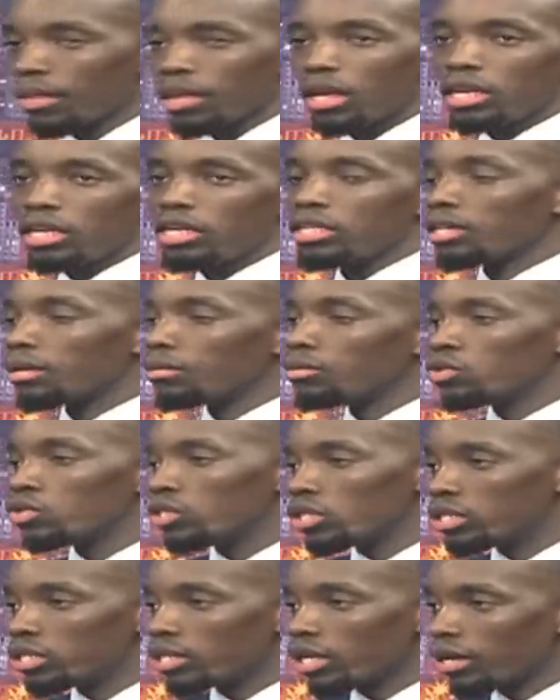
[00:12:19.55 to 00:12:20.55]
He's a
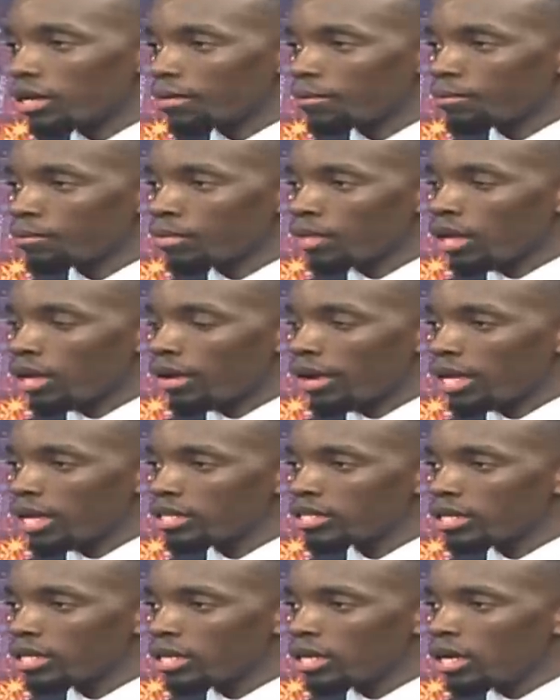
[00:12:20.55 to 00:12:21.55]
musician, right?